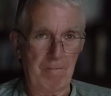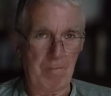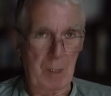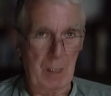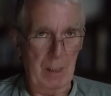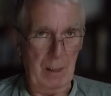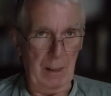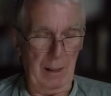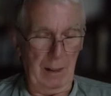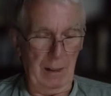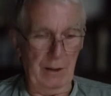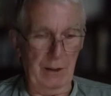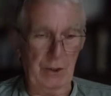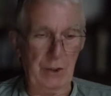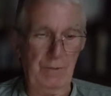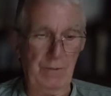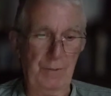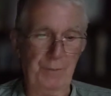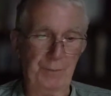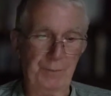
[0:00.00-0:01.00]
And
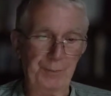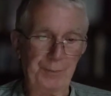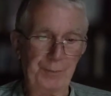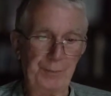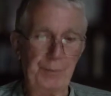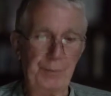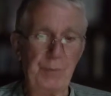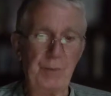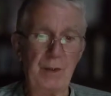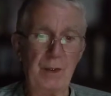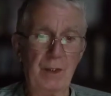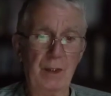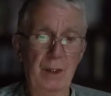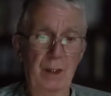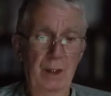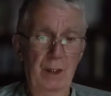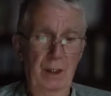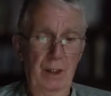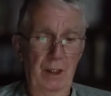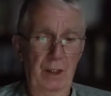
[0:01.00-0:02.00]

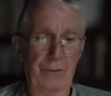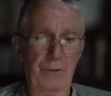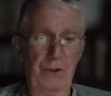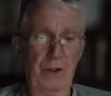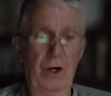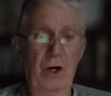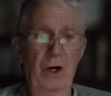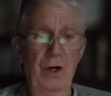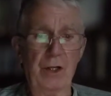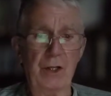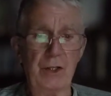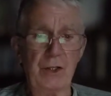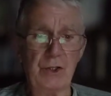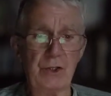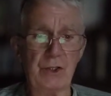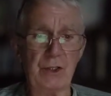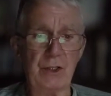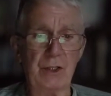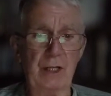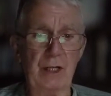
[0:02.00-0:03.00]
if the highest
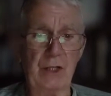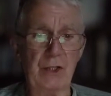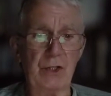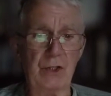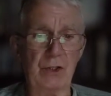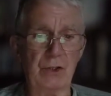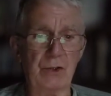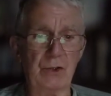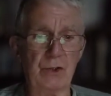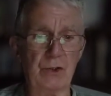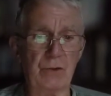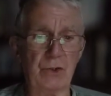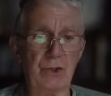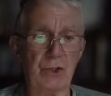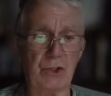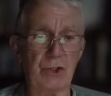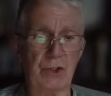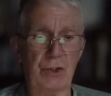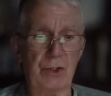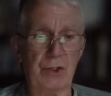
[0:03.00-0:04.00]
echelons of
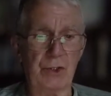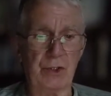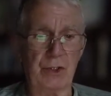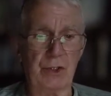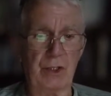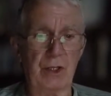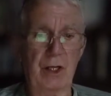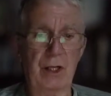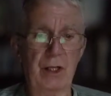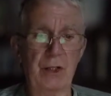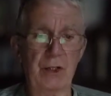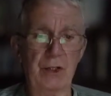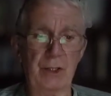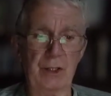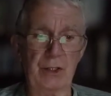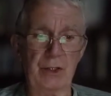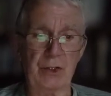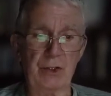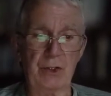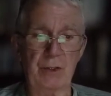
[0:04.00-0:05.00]
society take
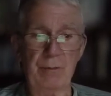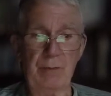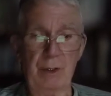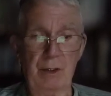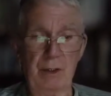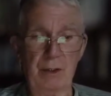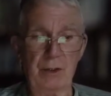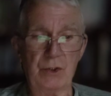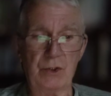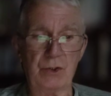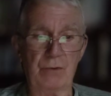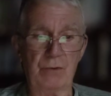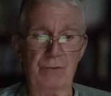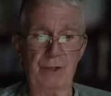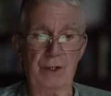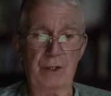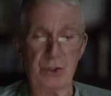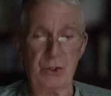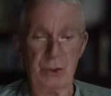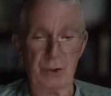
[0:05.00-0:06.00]
stimulants to
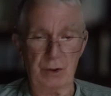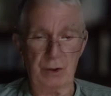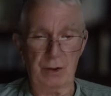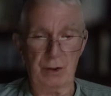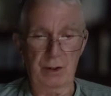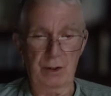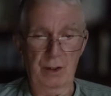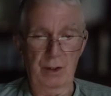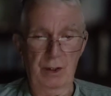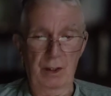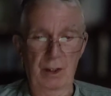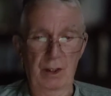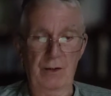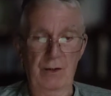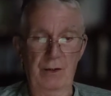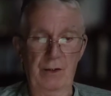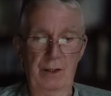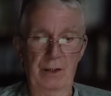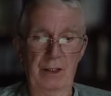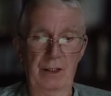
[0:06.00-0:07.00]
function,
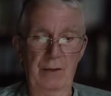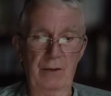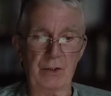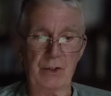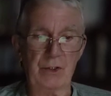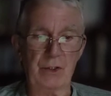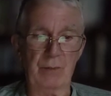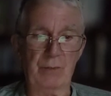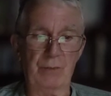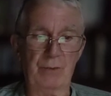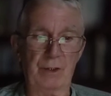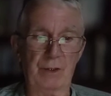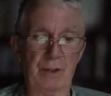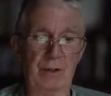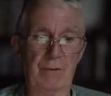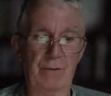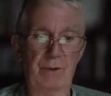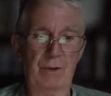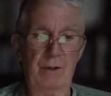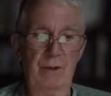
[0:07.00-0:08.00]
then there is something
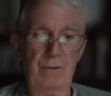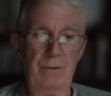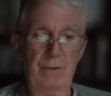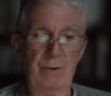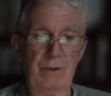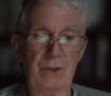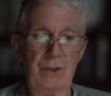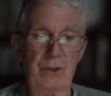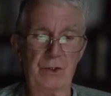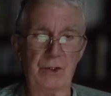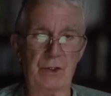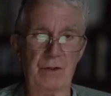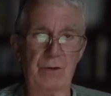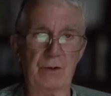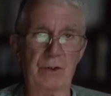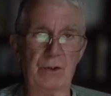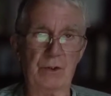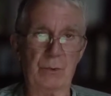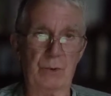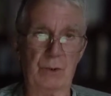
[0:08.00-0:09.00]
very, very
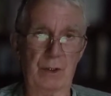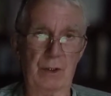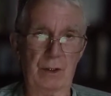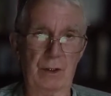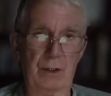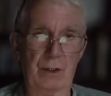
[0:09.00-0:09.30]
serious with our